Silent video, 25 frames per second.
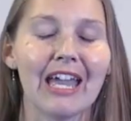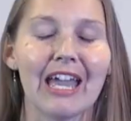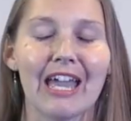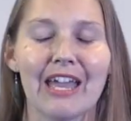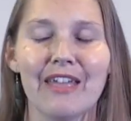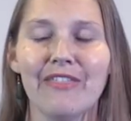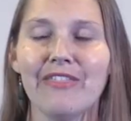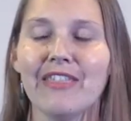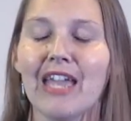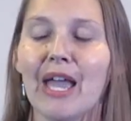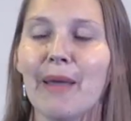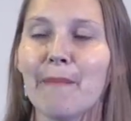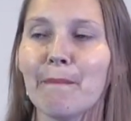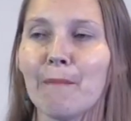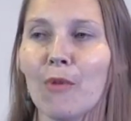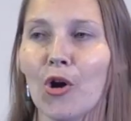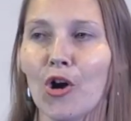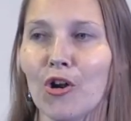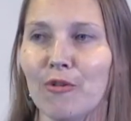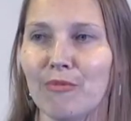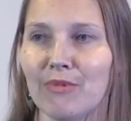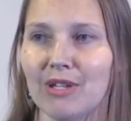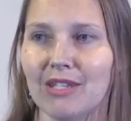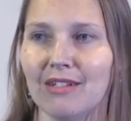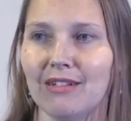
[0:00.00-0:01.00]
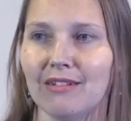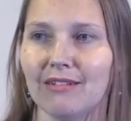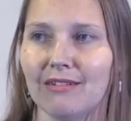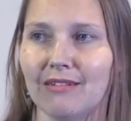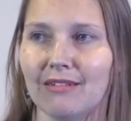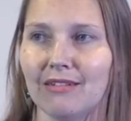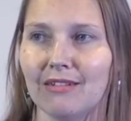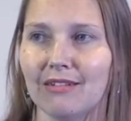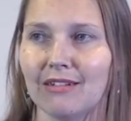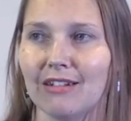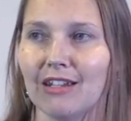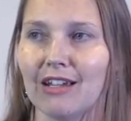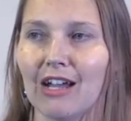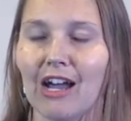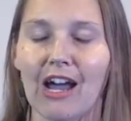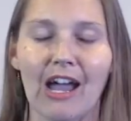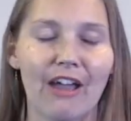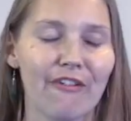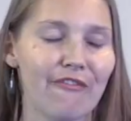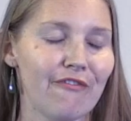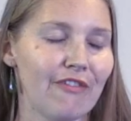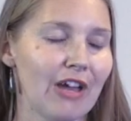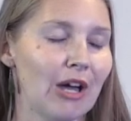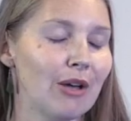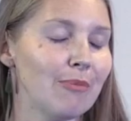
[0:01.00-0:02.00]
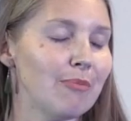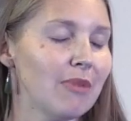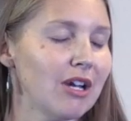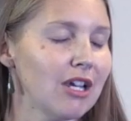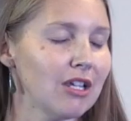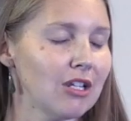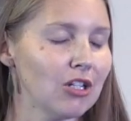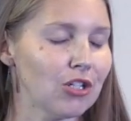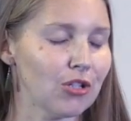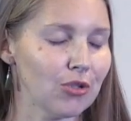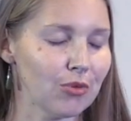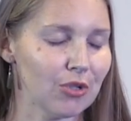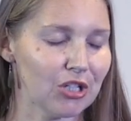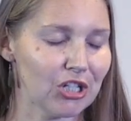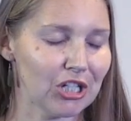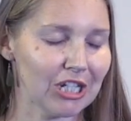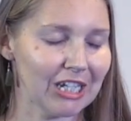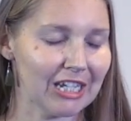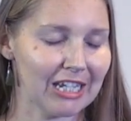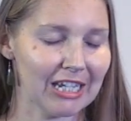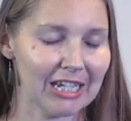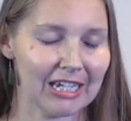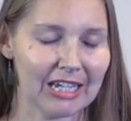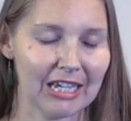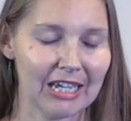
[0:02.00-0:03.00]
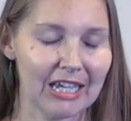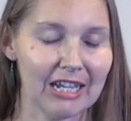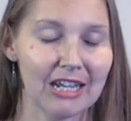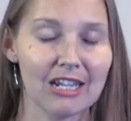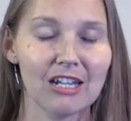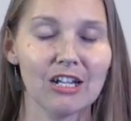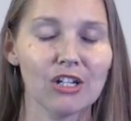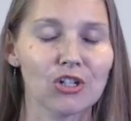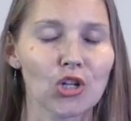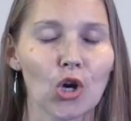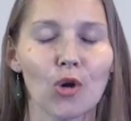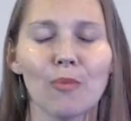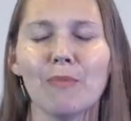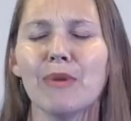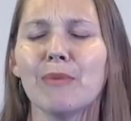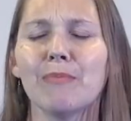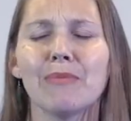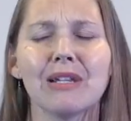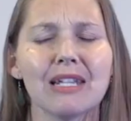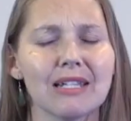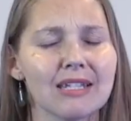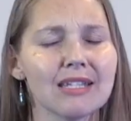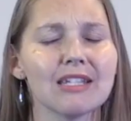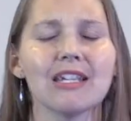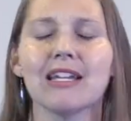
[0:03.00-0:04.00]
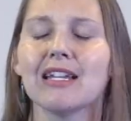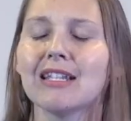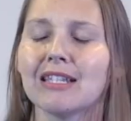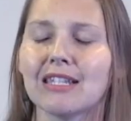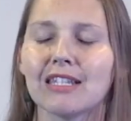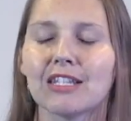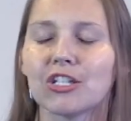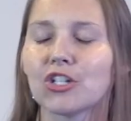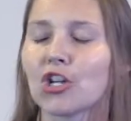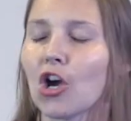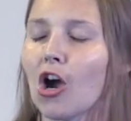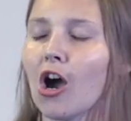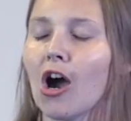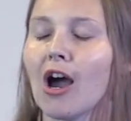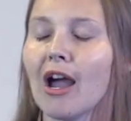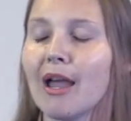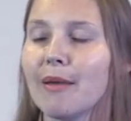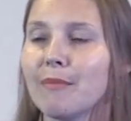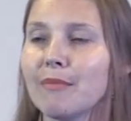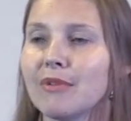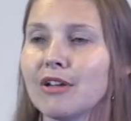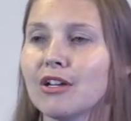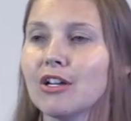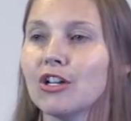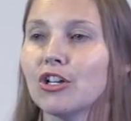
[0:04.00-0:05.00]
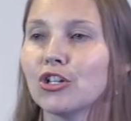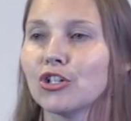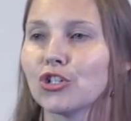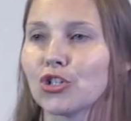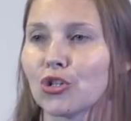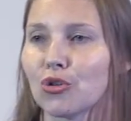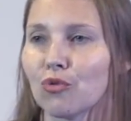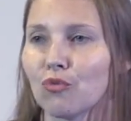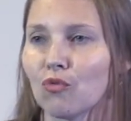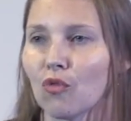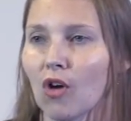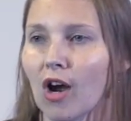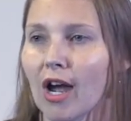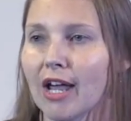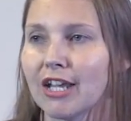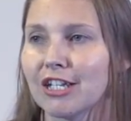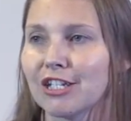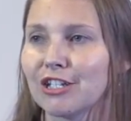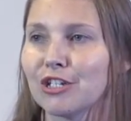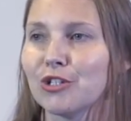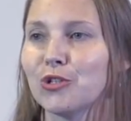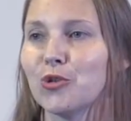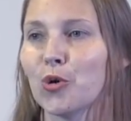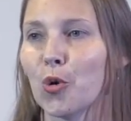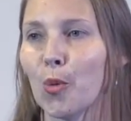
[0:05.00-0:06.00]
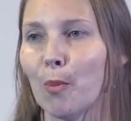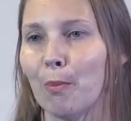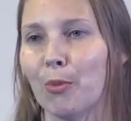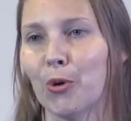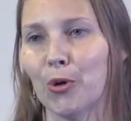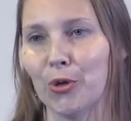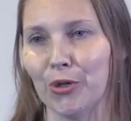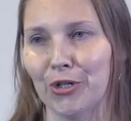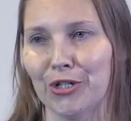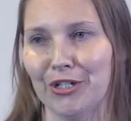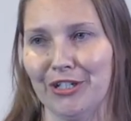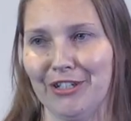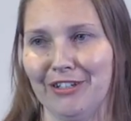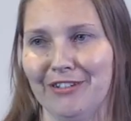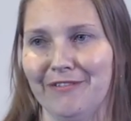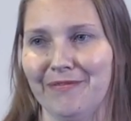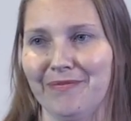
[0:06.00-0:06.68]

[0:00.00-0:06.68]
In that moment, I felt my intuition kick in, and it told me, Melissa, it's time to write your book.